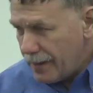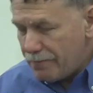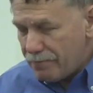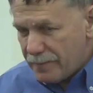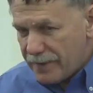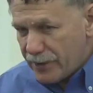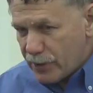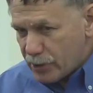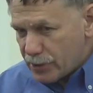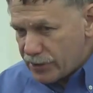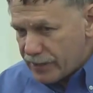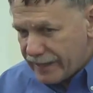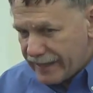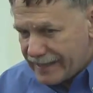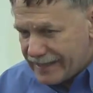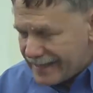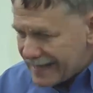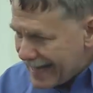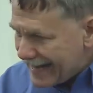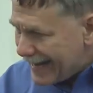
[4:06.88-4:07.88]
because
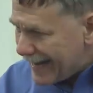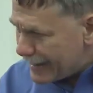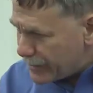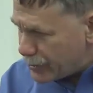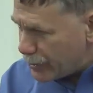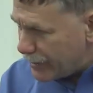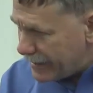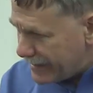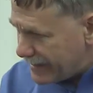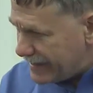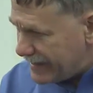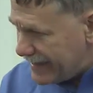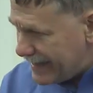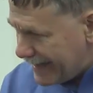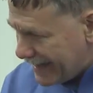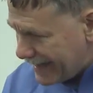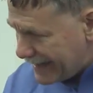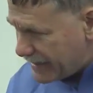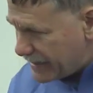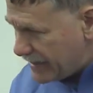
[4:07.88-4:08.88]
it's not actually its
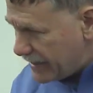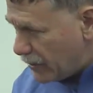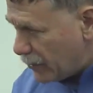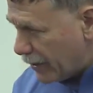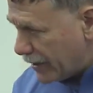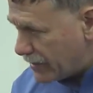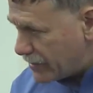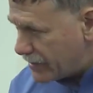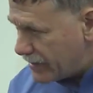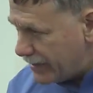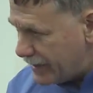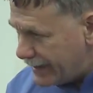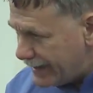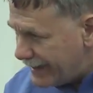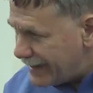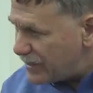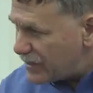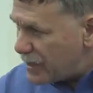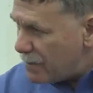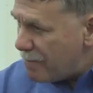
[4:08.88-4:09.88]
DNA sequence.
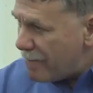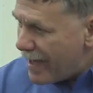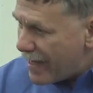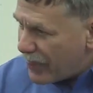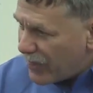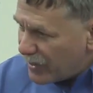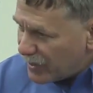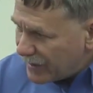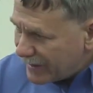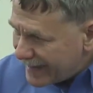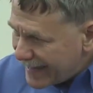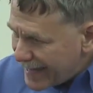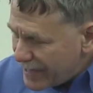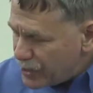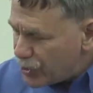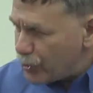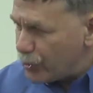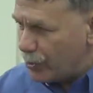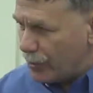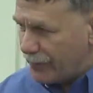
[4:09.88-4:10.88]
It's the
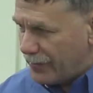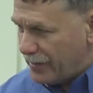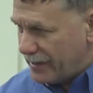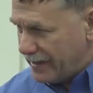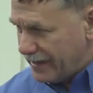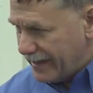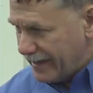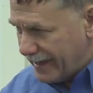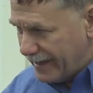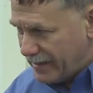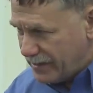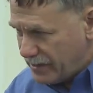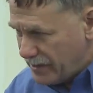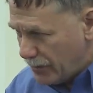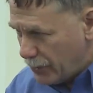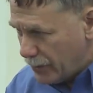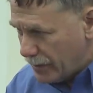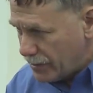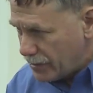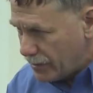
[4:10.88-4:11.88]
methylation of the DNA
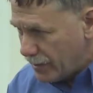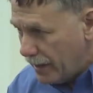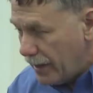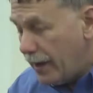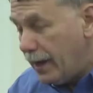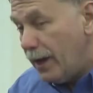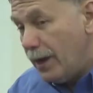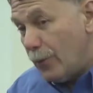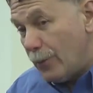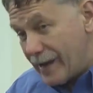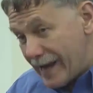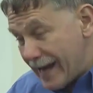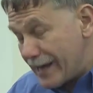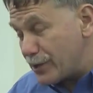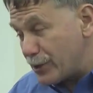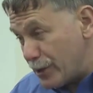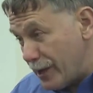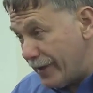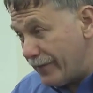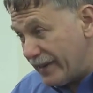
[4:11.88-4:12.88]
sequence. We
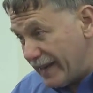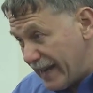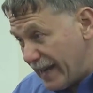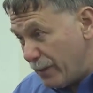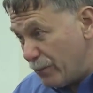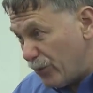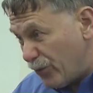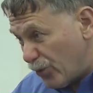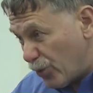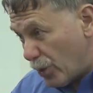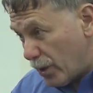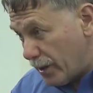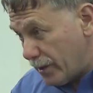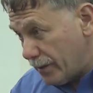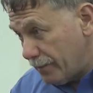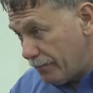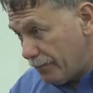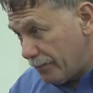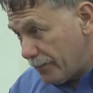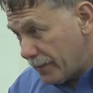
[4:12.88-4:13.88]
actually have a name for it
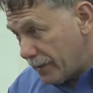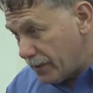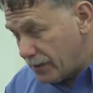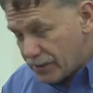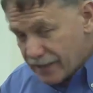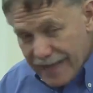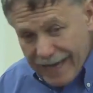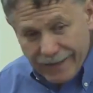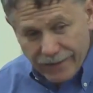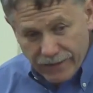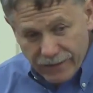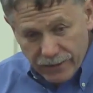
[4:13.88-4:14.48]
because that